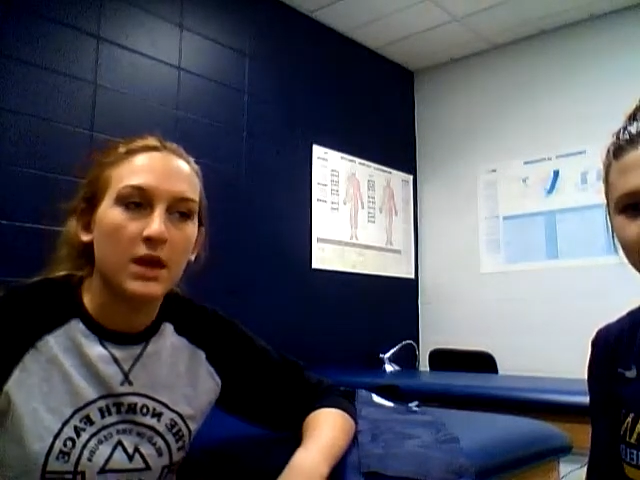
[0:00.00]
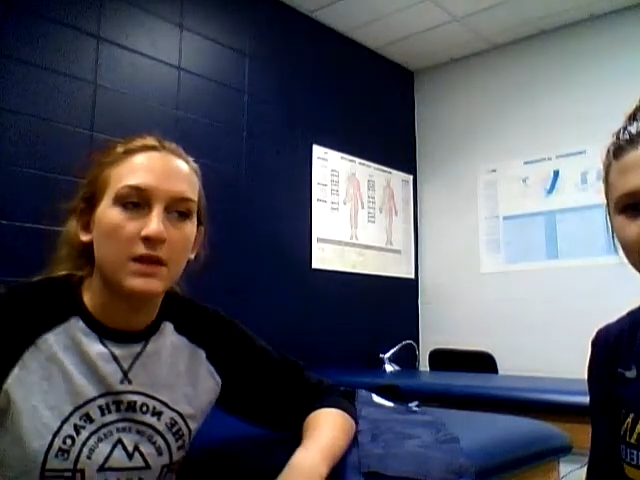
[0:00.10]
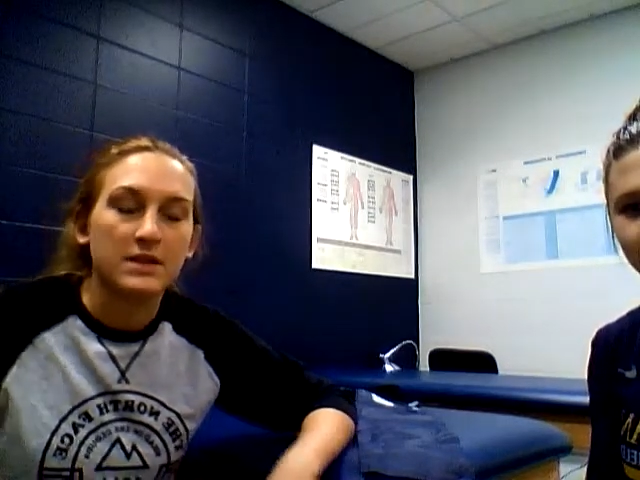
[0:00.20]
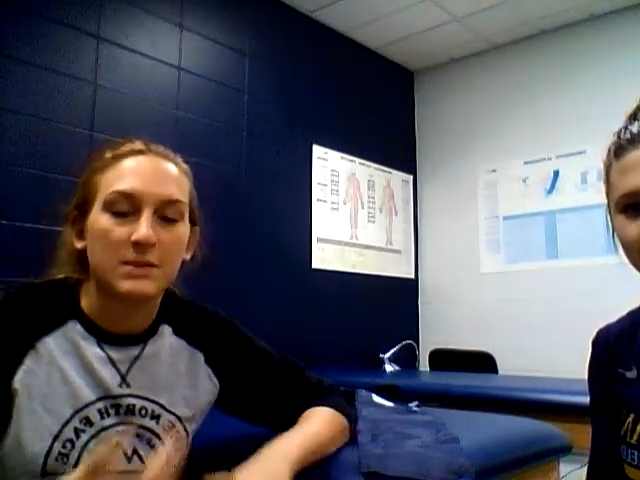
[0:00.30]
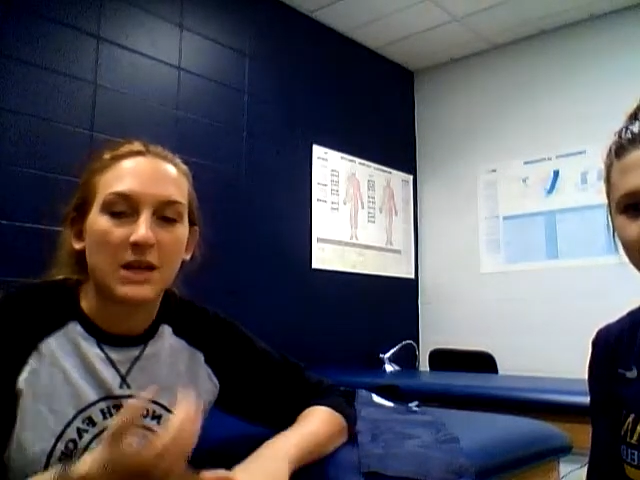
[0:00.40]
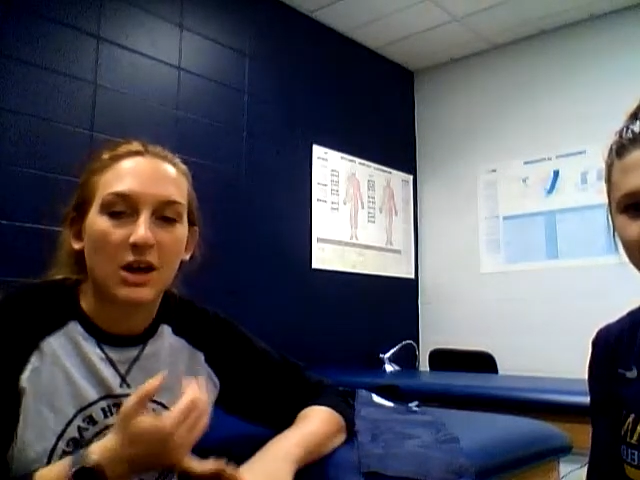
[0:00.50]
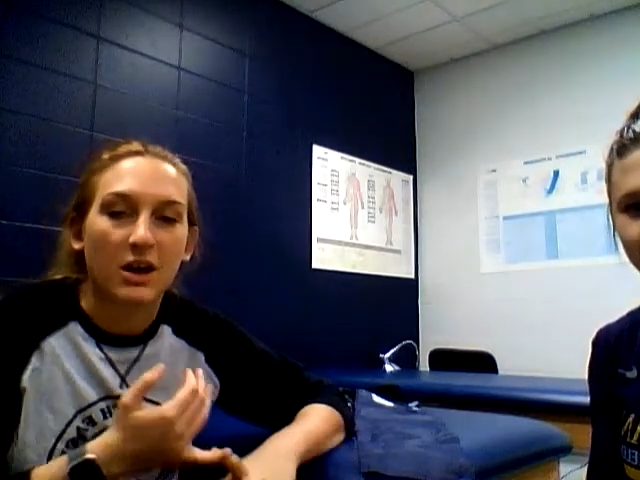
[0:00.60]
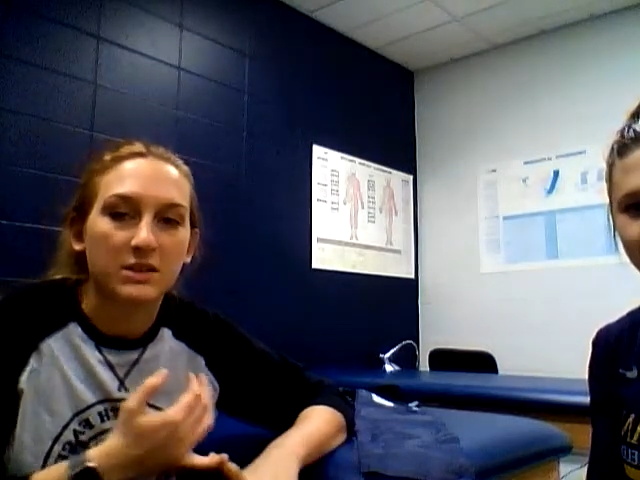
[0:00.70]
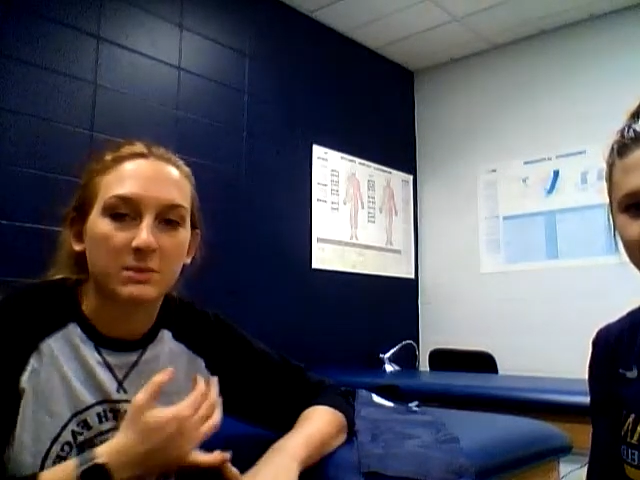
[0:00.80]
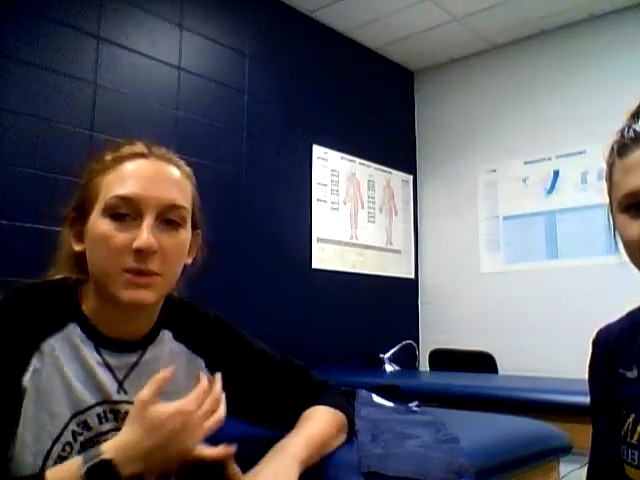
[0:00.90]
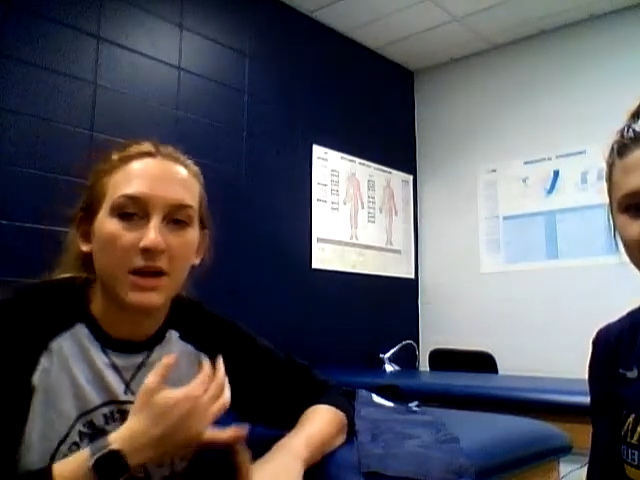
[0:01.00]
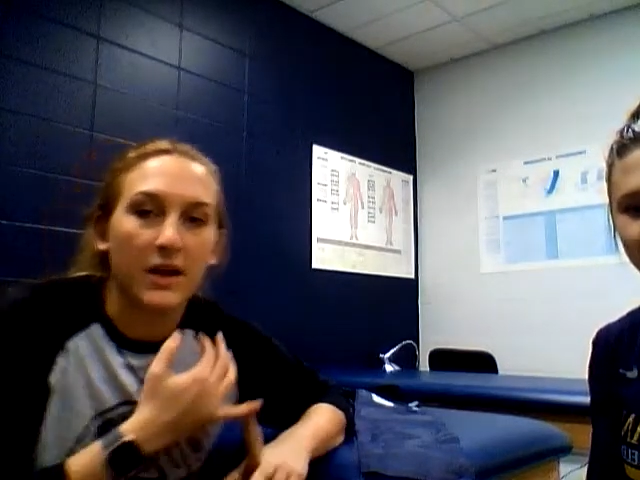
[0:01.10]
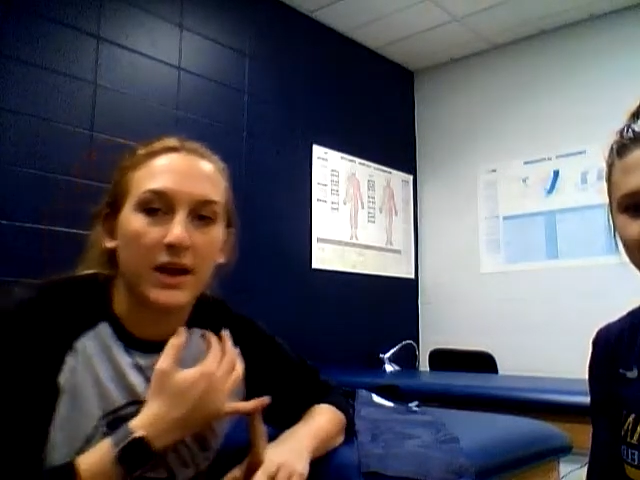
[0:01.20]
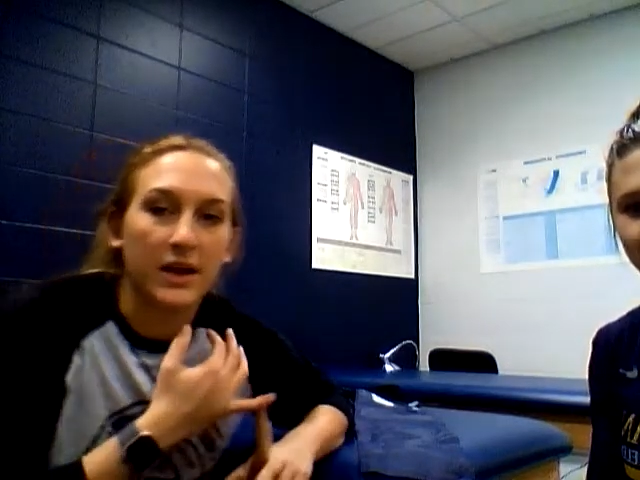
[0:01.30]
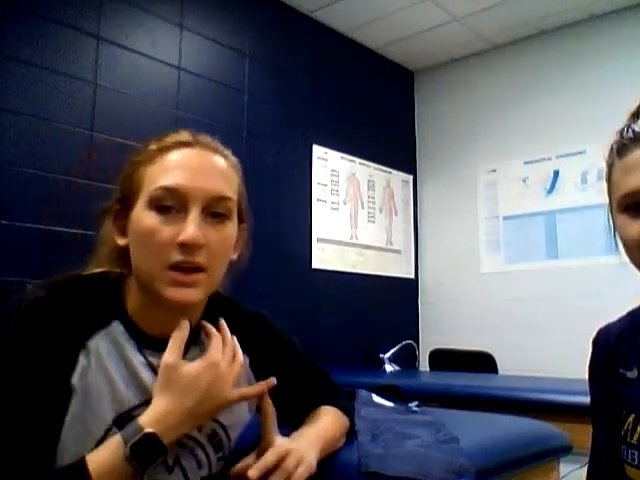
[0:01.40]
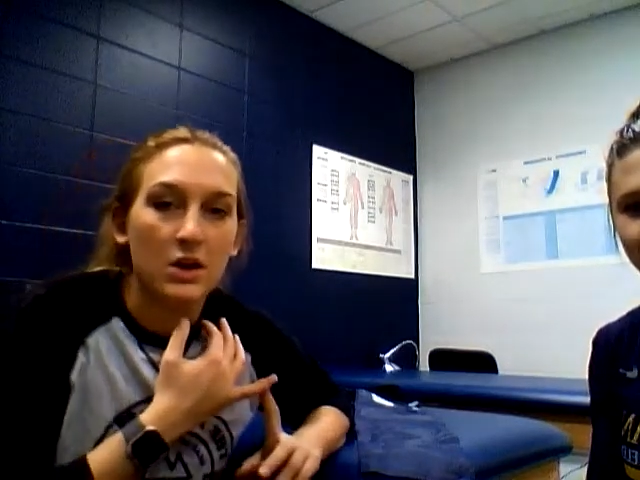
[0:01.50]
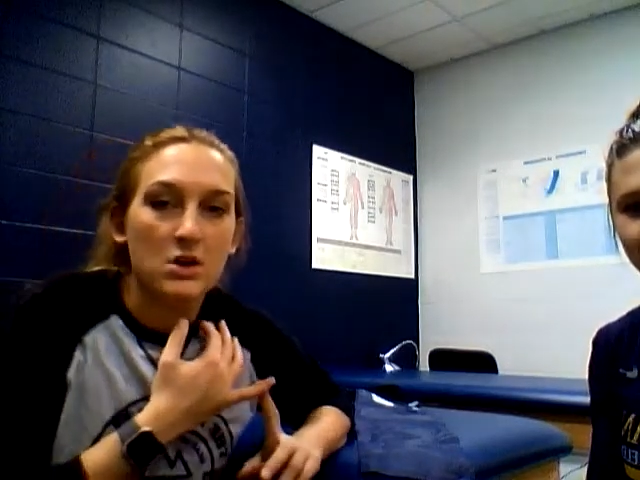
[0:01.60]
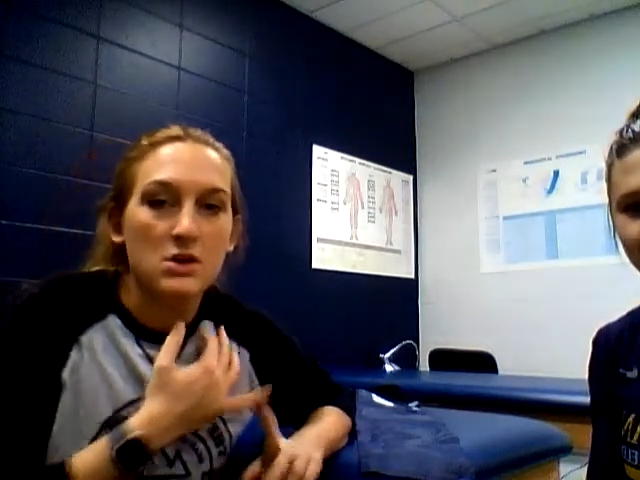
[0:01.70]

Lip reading: This can be caused by like